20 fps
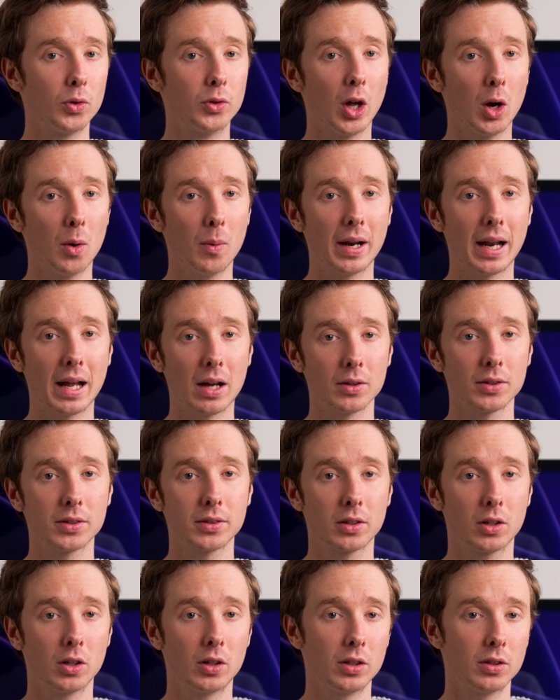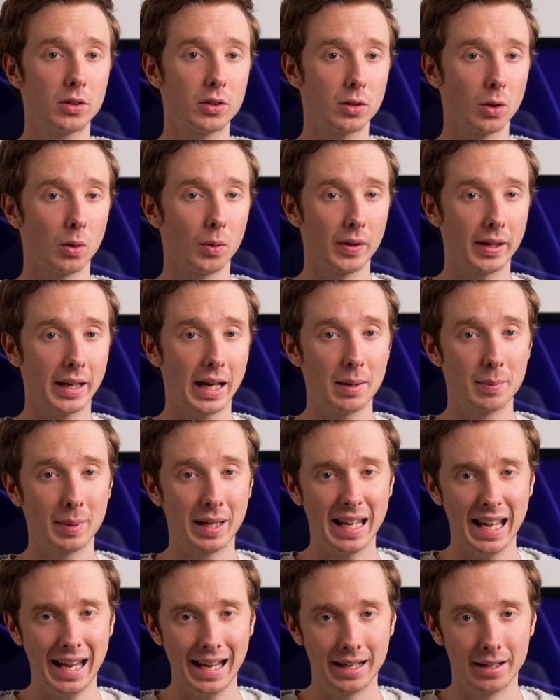no one else could install the game
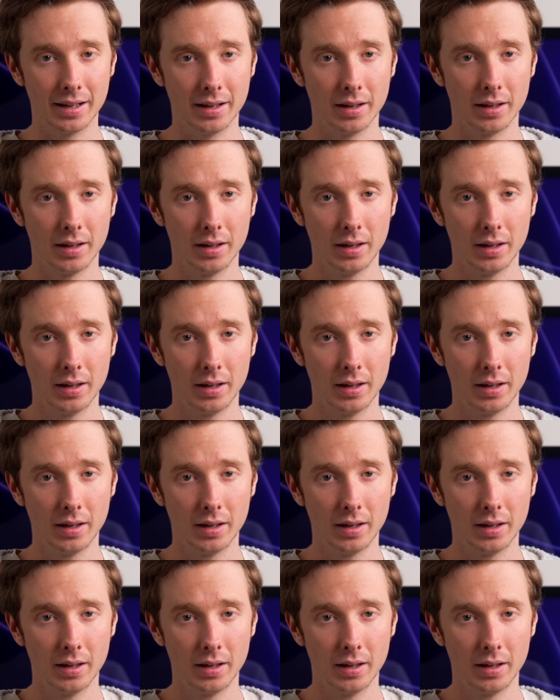again.